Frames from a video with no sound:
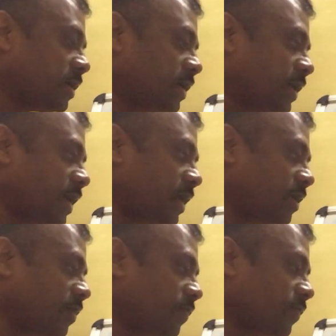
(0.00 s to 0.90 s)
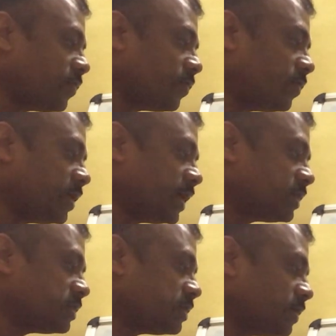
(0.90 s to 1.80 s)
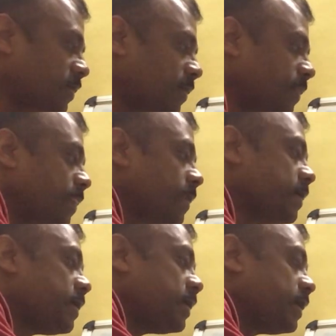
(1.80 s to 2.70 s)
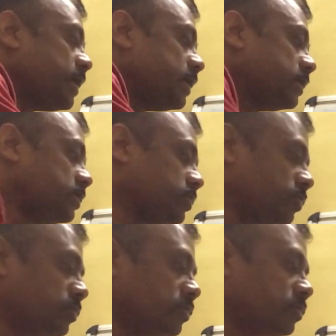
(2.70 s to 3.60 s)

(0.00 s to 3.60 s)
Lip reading: tan of root x, into